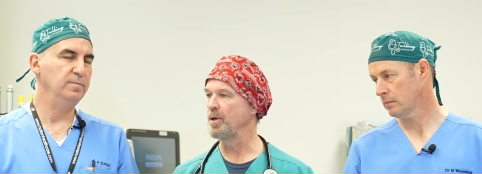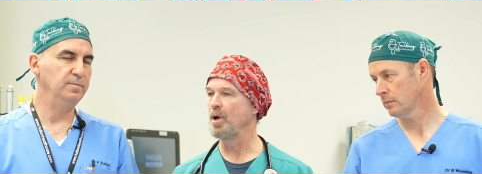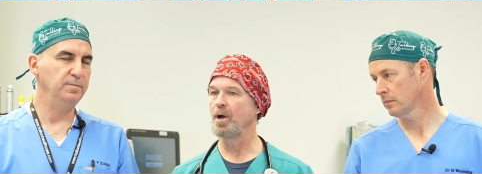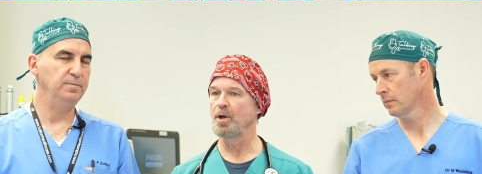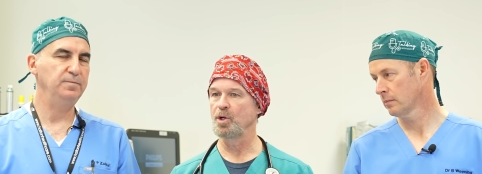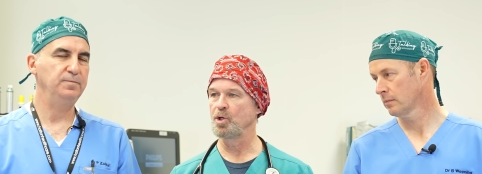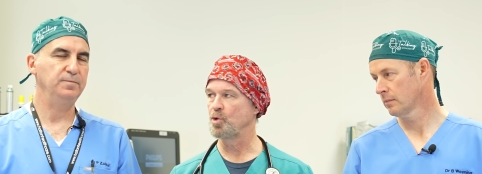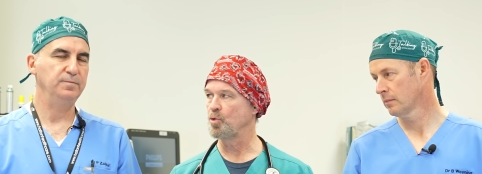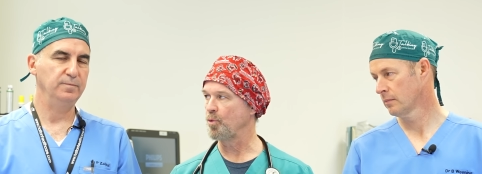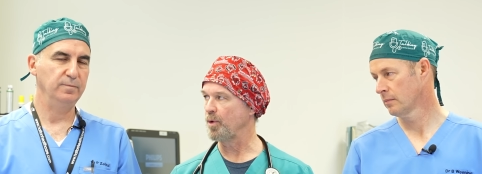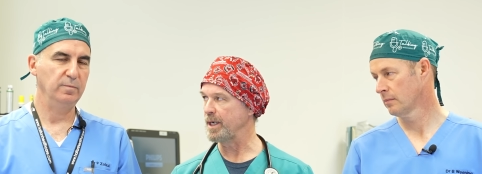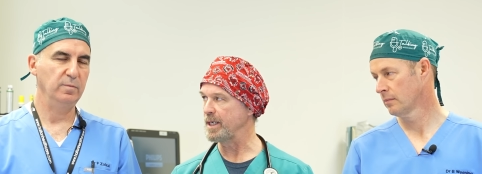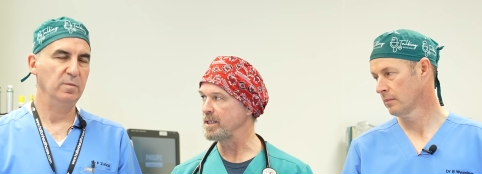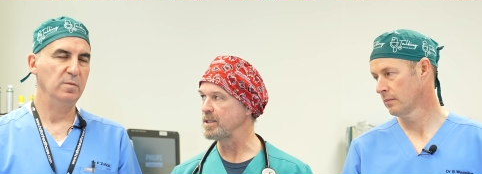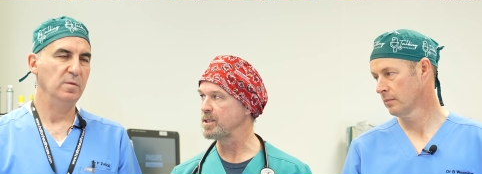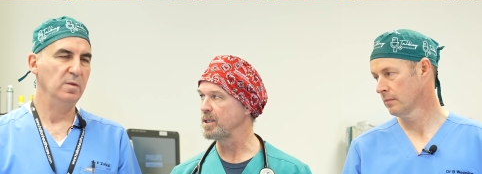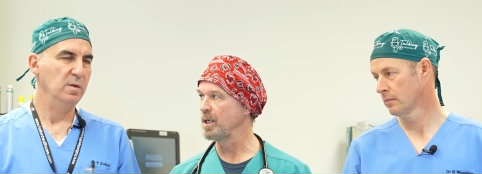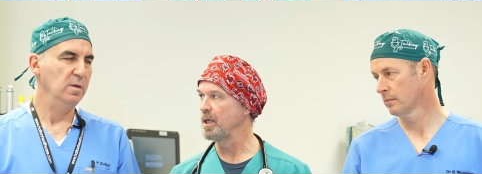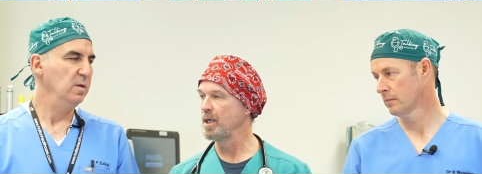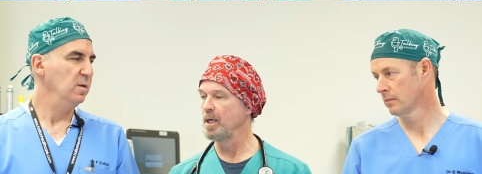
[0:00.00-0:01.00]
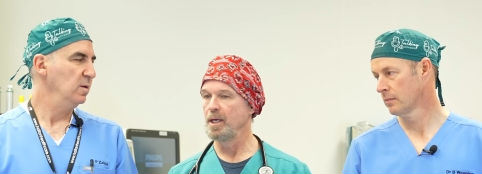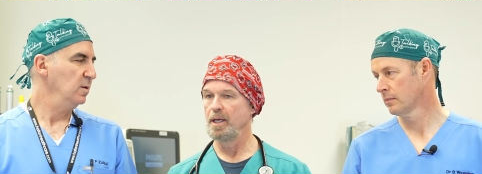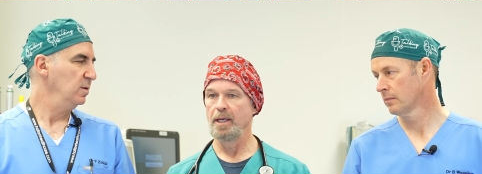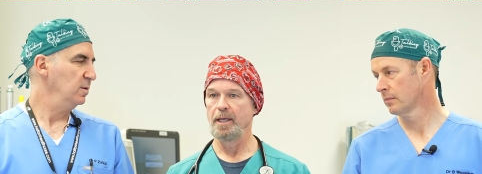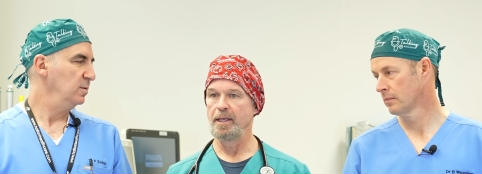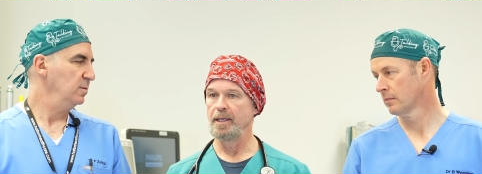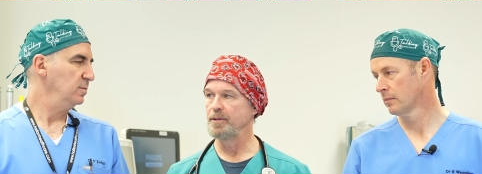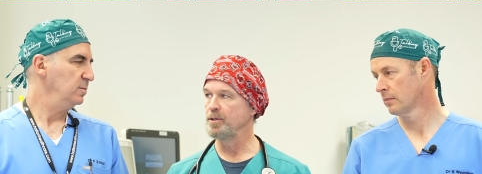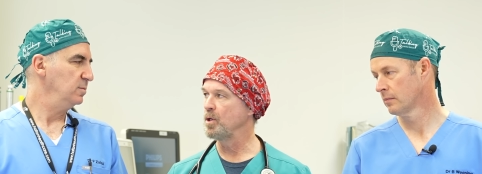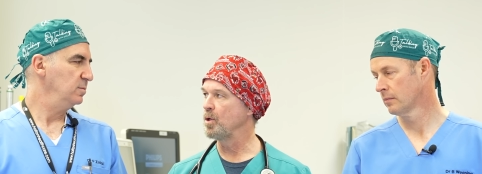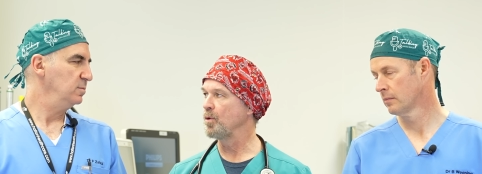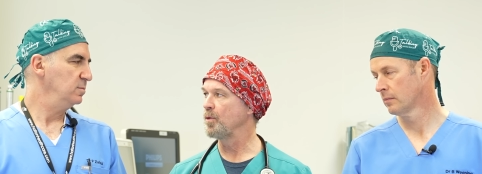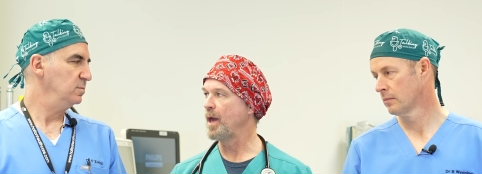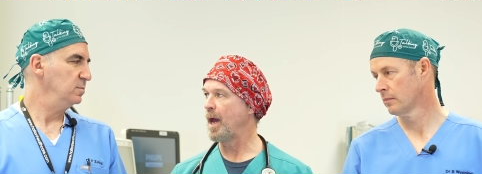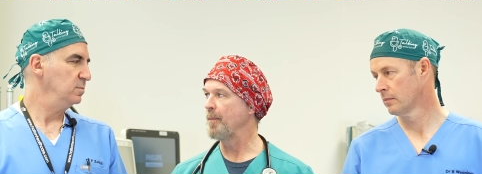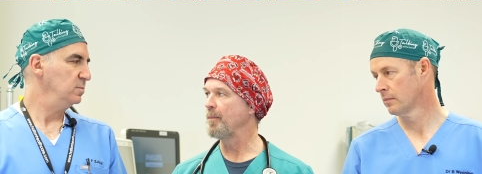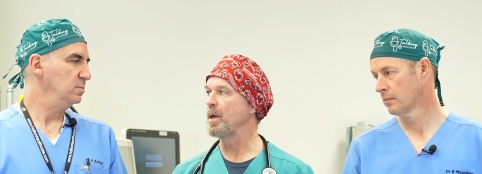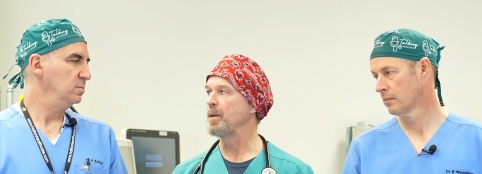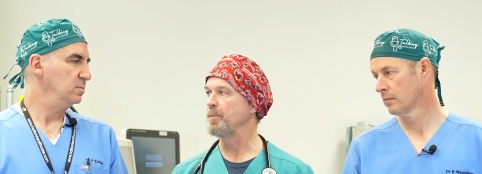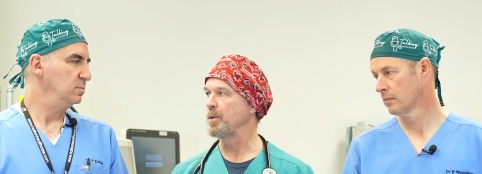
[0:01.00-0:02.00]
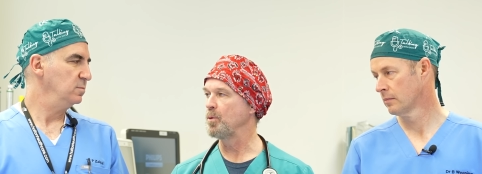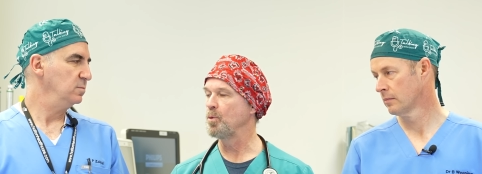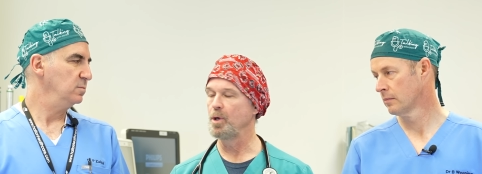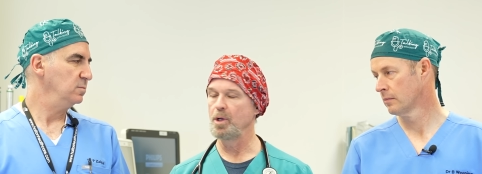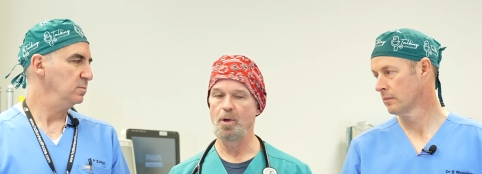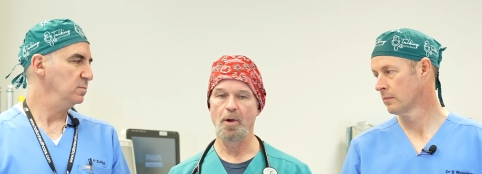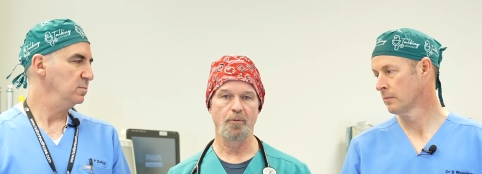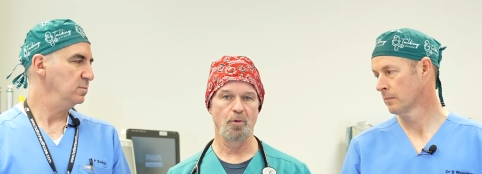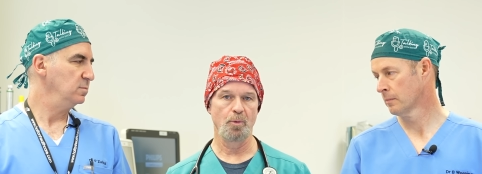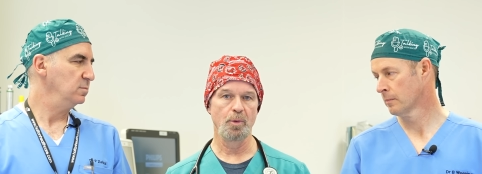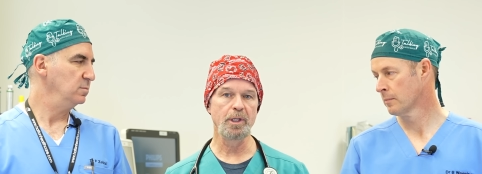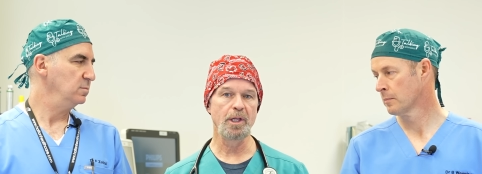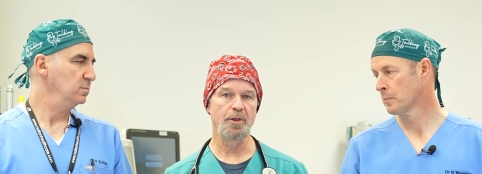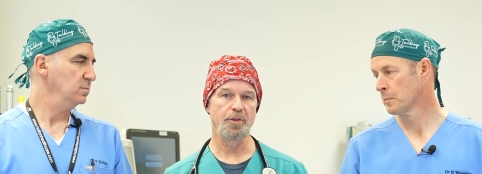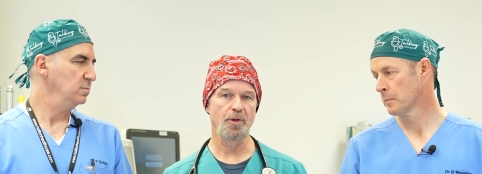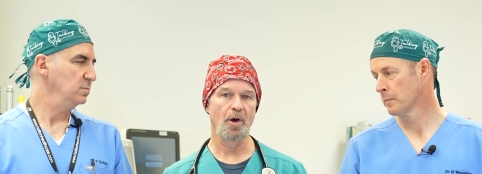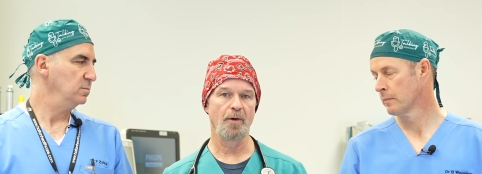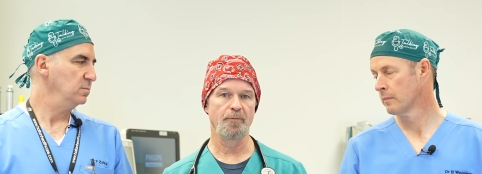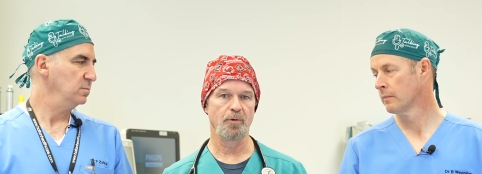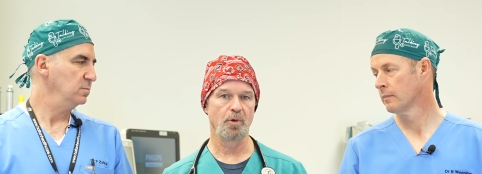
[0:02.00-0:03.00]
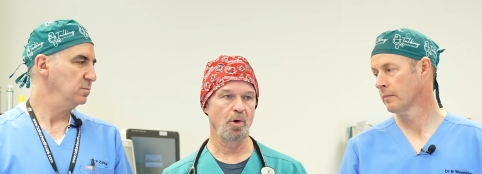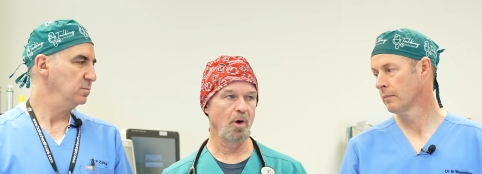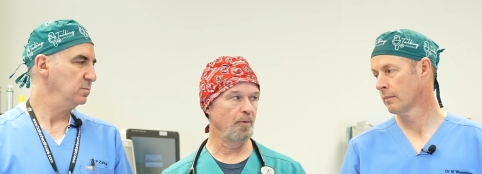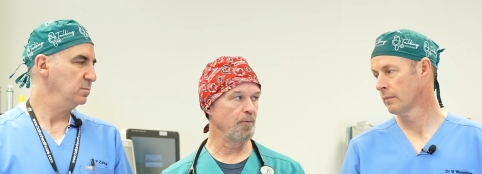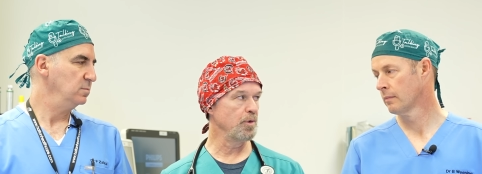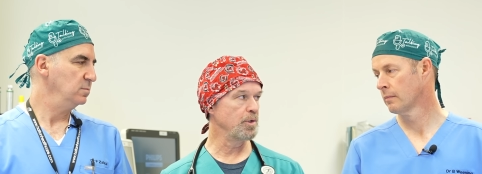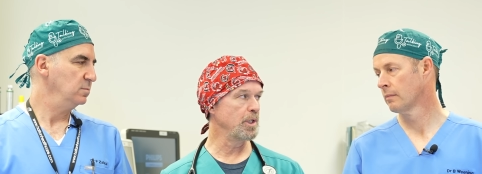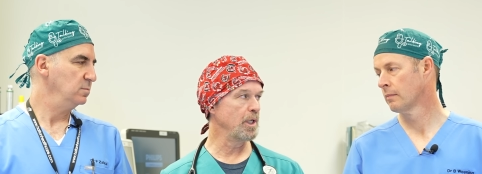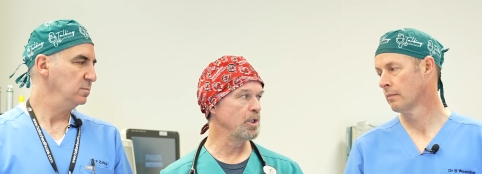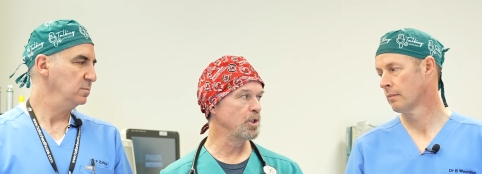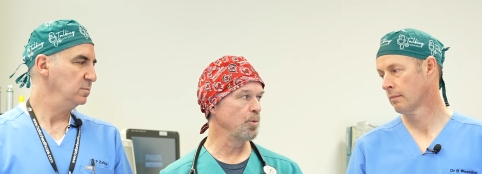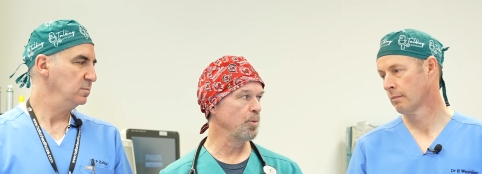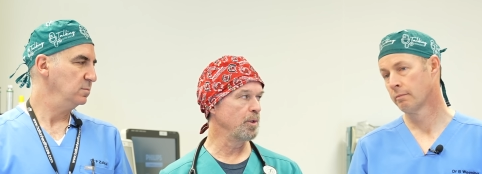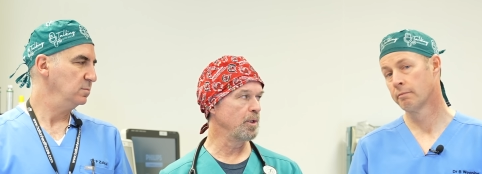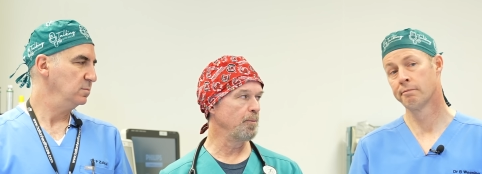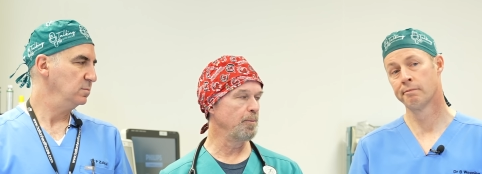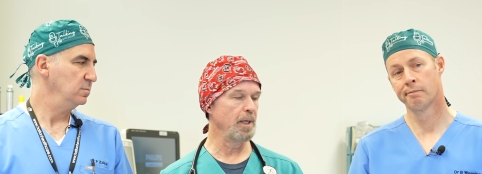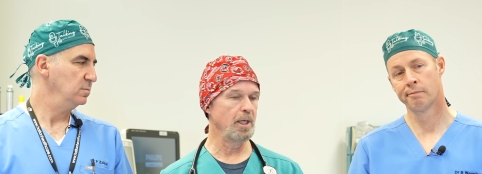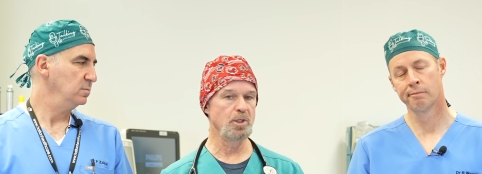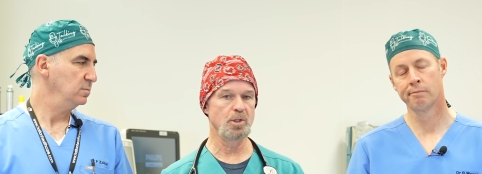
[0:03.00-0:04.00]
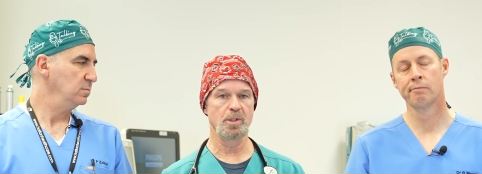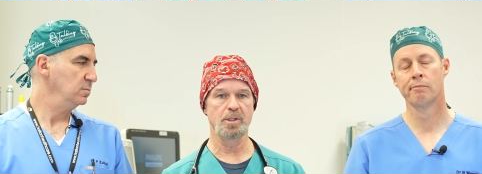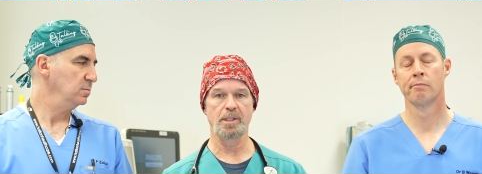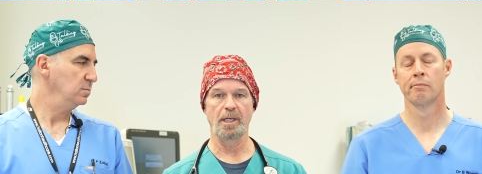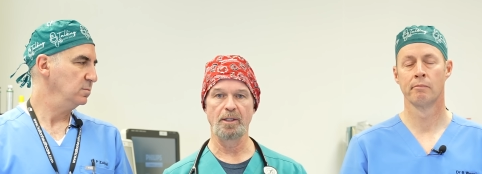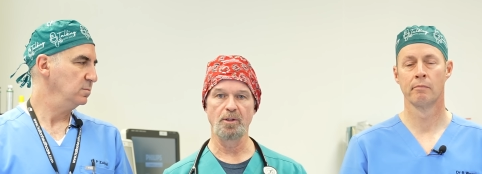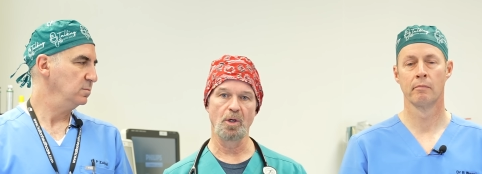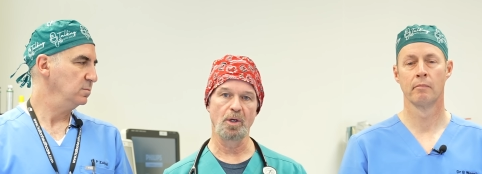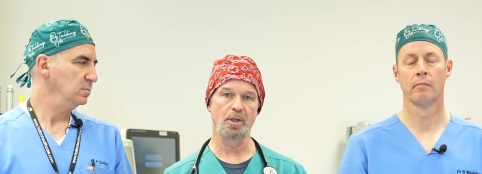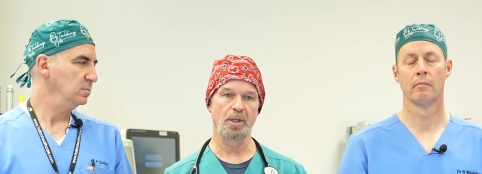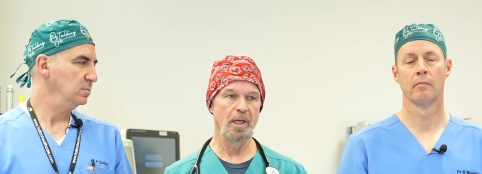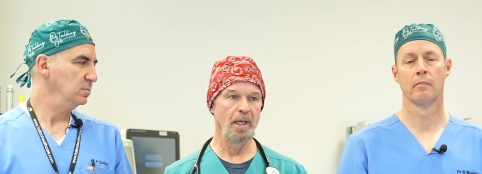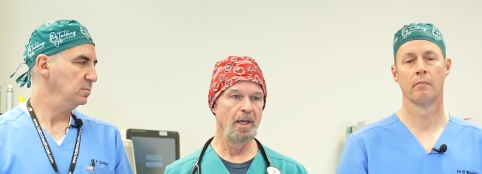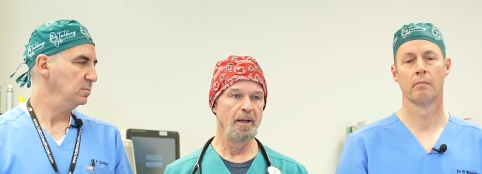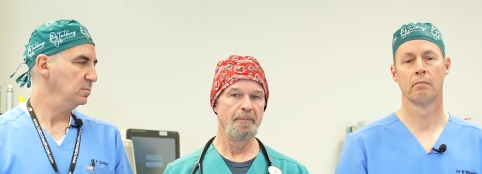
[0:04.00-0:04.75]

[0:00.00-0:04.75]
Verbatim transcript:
Speaker 1: not great, you know that might be where you have a really thoughtful conversation with the patient, saying, look,